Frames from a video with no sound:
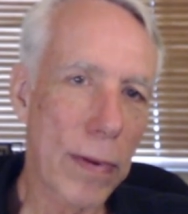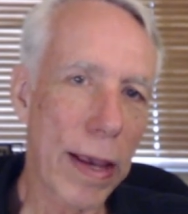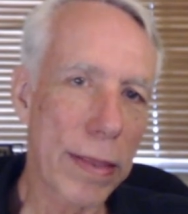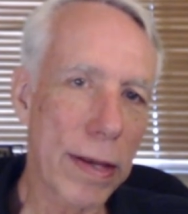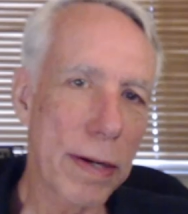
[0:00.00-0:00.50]

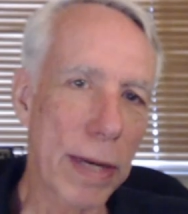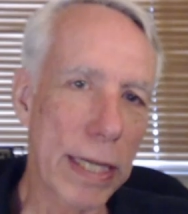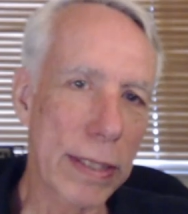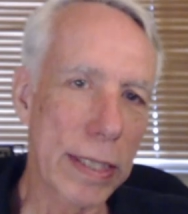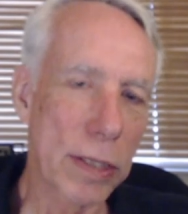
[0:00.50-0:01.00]
I thought
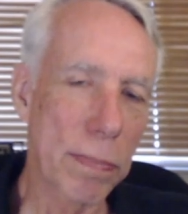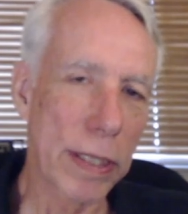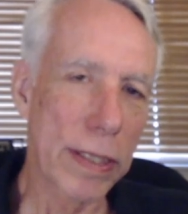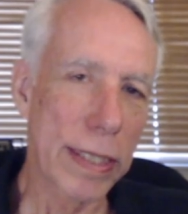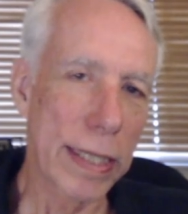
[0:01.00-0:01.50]
about this,
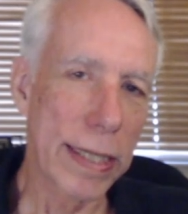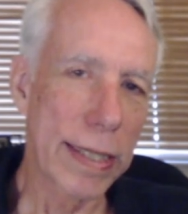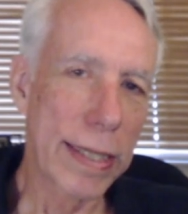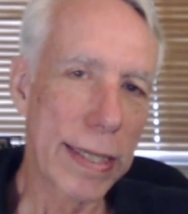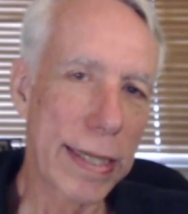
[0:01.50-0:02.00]
but
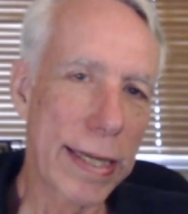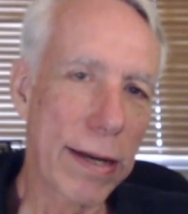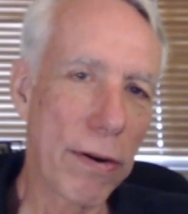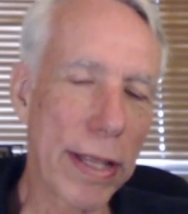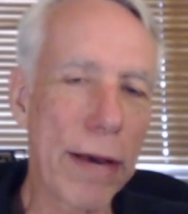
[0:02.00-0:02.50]

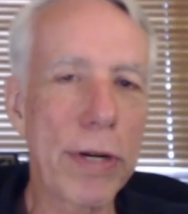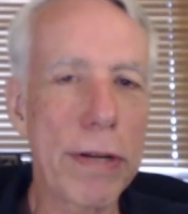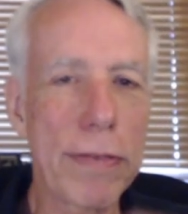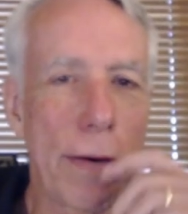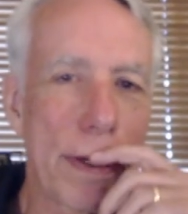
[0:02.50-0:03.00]
well, that
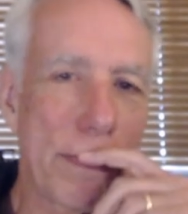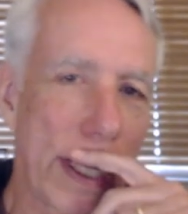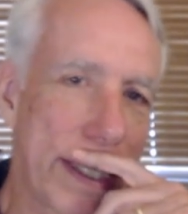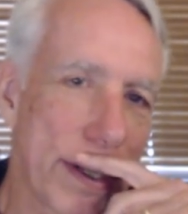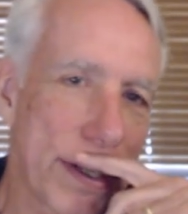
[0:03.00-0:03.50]
would have
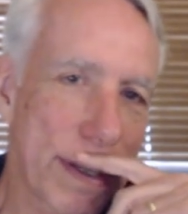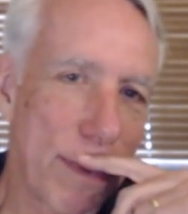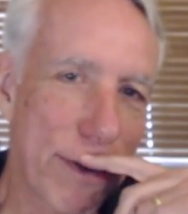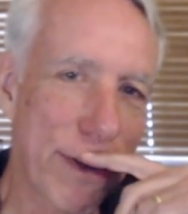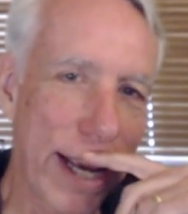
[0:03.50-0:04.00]
led to some
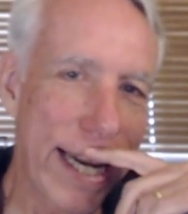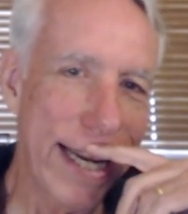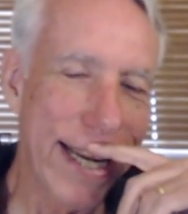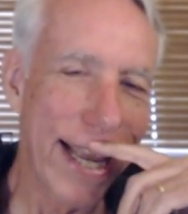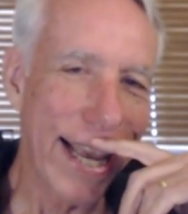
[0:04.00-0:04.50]
more
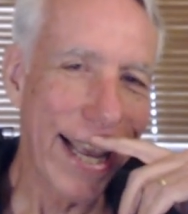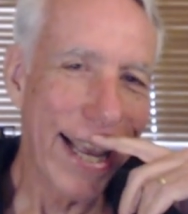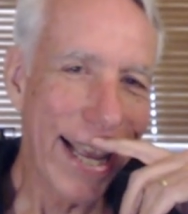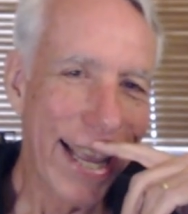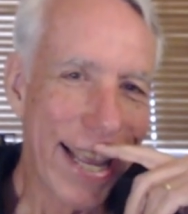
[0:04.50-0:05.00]
fighting.
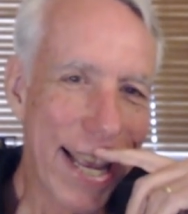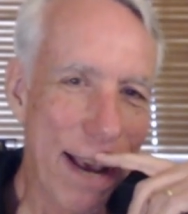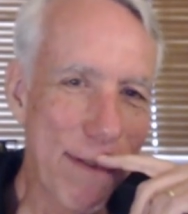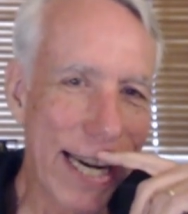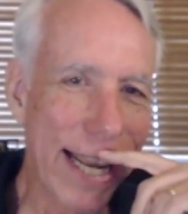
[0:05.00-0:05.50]
I
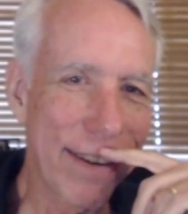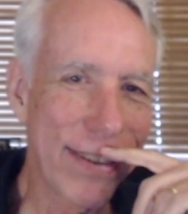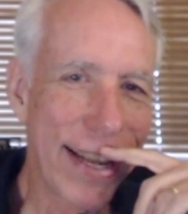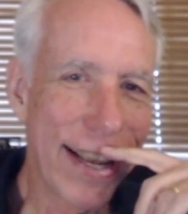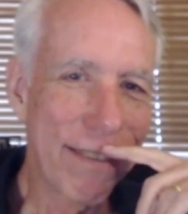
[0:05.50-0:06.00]
might not
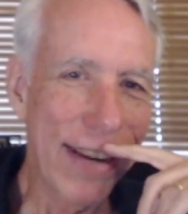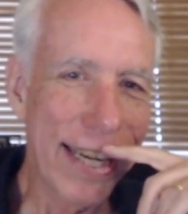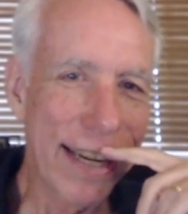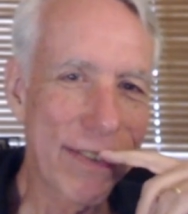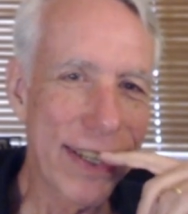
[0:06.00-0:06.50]

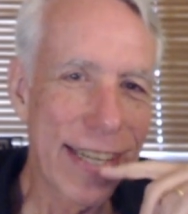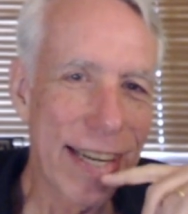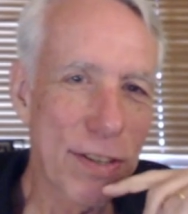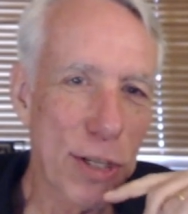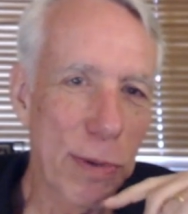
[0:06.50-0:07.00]
have turned
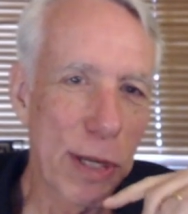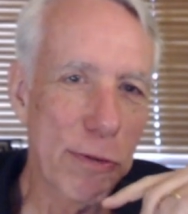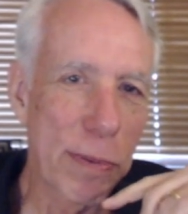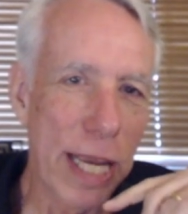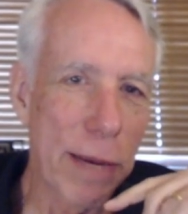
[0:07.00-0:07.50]
out so well
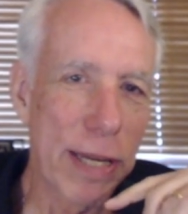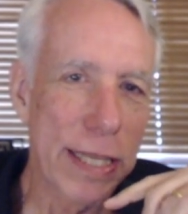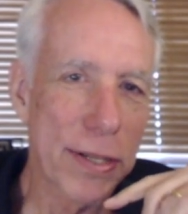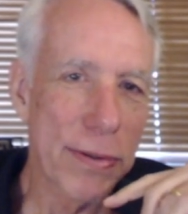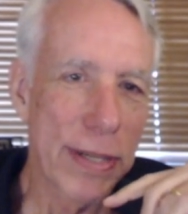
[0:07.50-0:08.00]
for me. How about
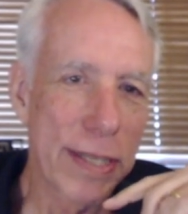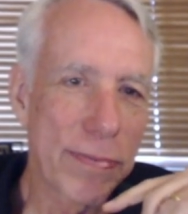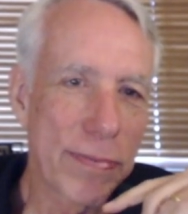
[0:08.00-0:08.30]
this one?